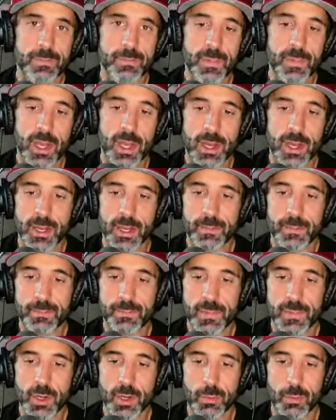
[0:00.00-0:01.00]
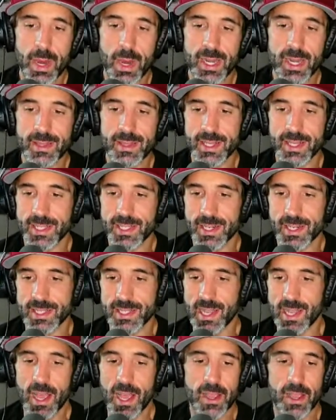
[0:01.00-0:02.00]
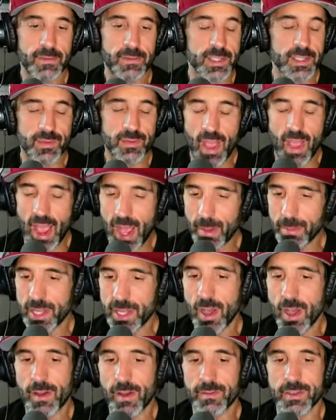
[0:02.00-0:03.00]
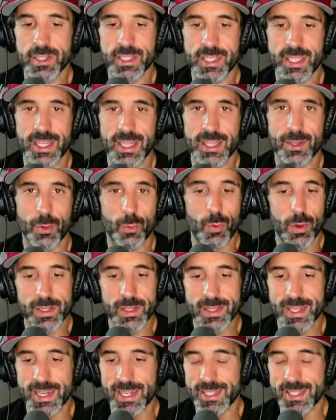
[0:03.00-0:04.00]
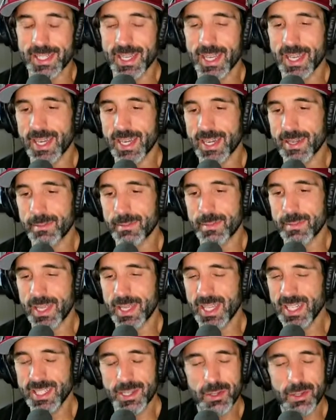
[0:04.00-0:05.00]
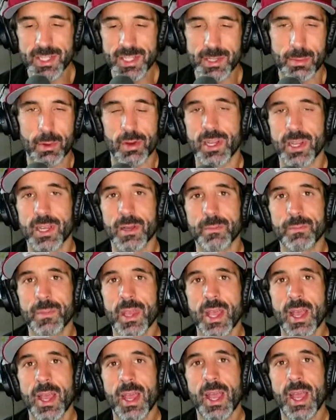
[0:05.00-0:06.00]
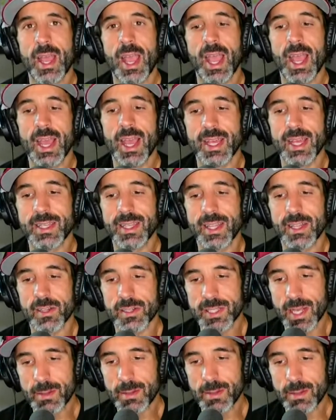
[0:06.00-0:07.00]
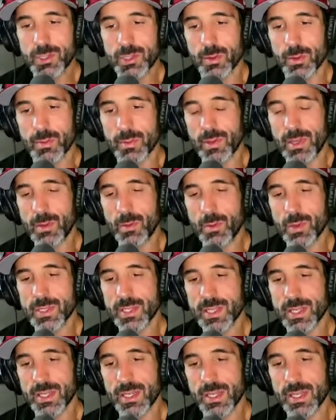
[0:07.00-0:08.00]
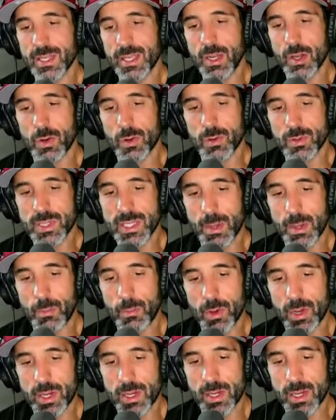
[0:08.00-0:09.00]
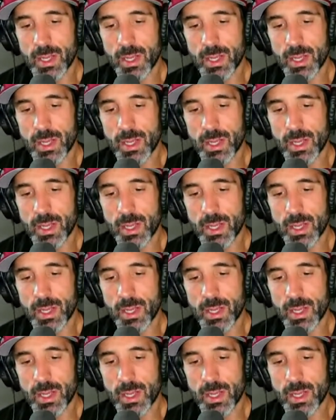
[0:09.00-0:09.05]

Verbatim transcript: um, you know many things in his life, his family, obviously, the work that he did, and kids knew this about him and they looked up to him. He wasn't, you know, someone